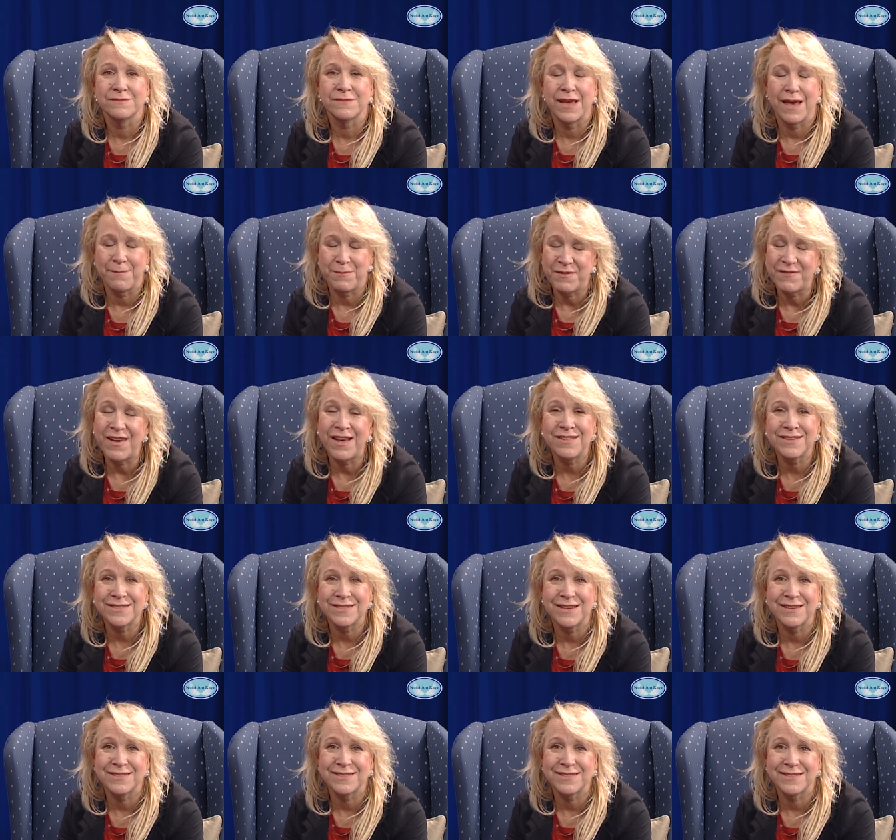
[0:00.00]
Happy
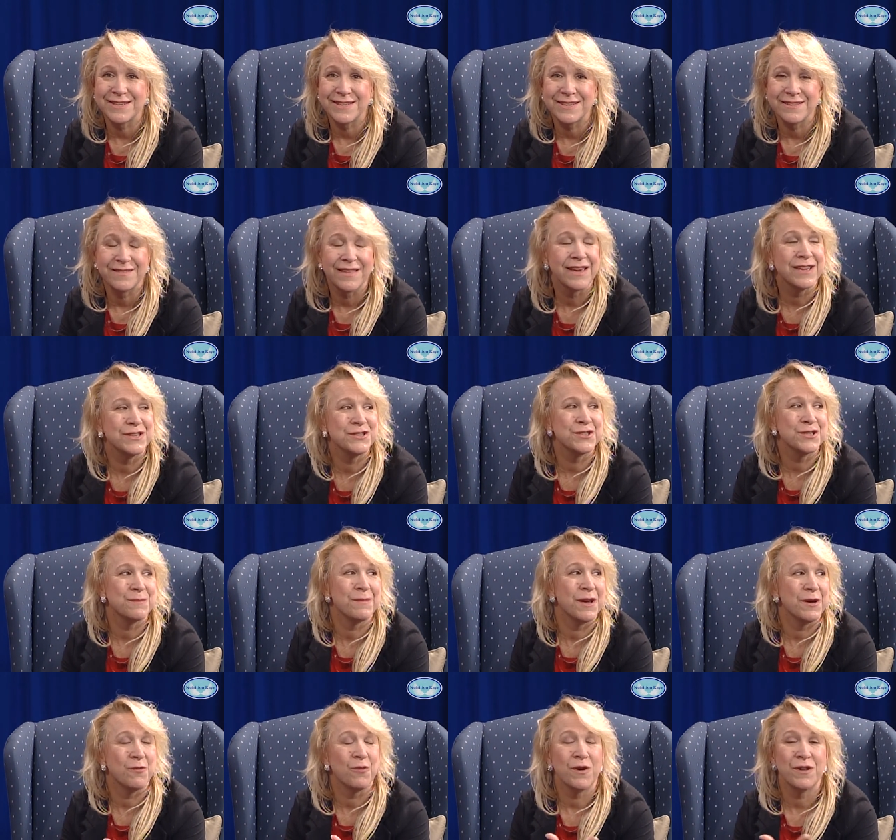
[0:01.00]
Valentine's Day. Thank you to
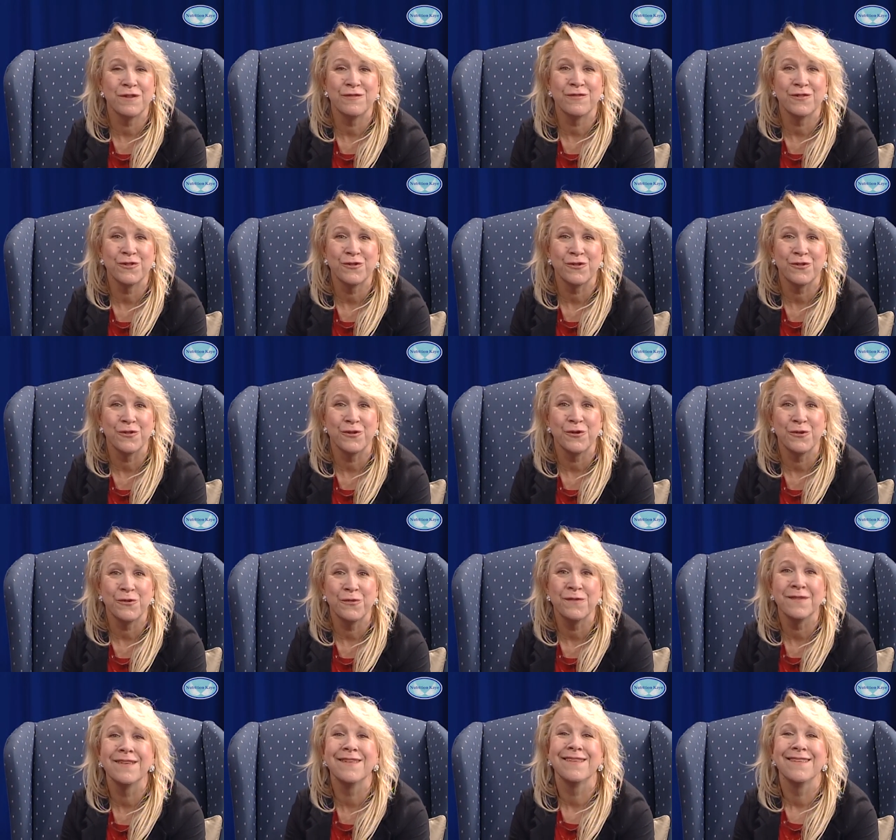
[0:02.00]
my wonderful crew.
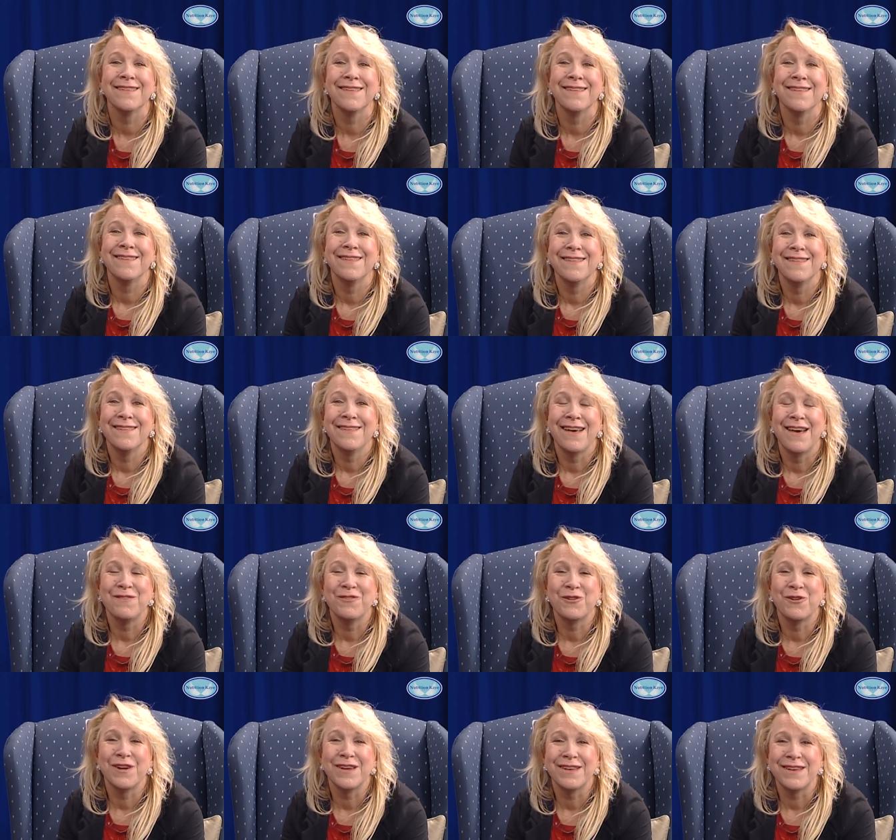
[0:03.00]
Have
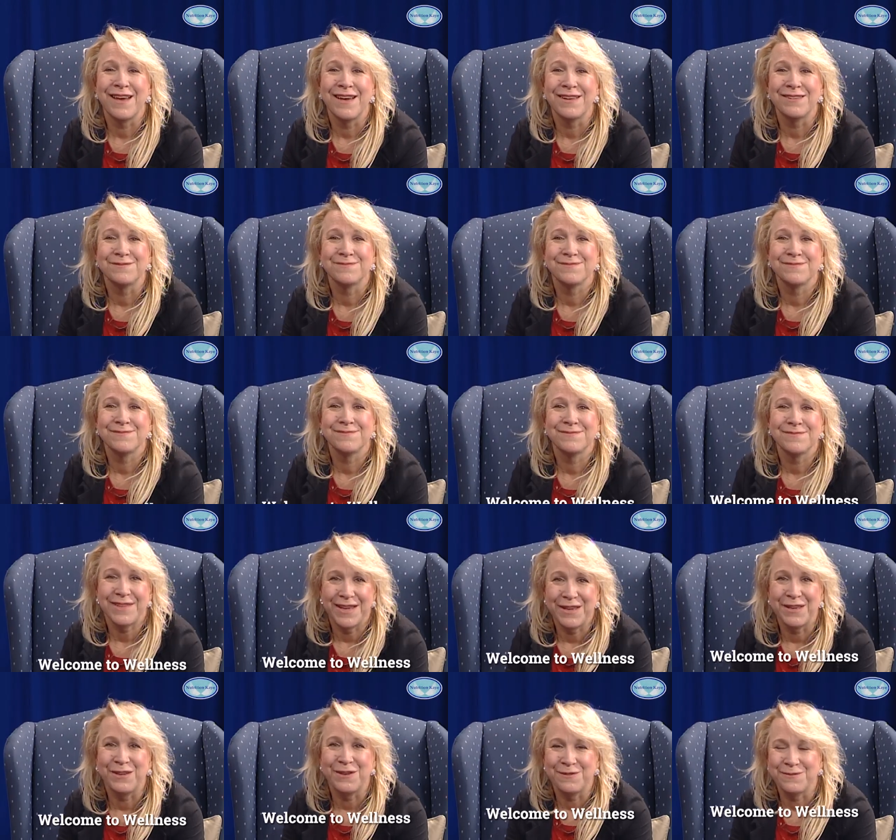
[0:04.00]
a great night. Thank